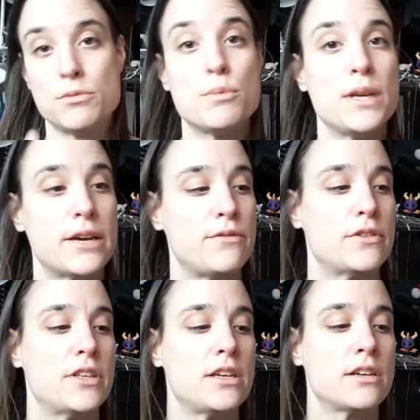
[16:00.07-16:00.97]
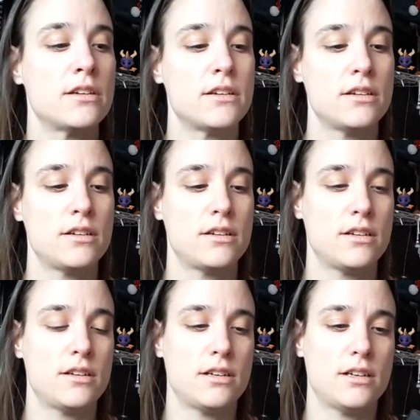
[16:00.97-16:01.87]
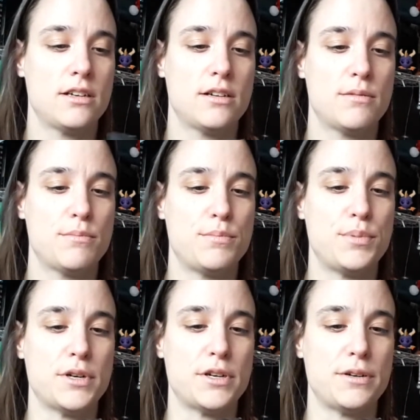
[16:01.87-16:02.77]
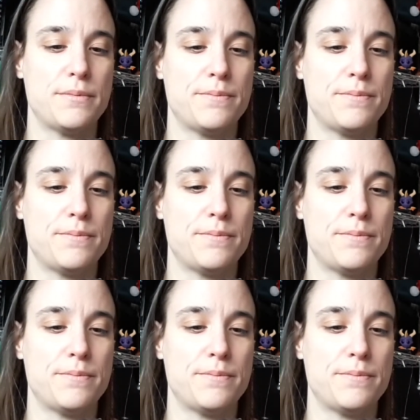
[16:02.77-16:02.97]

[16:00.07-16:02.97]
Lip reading: It won't be everything, but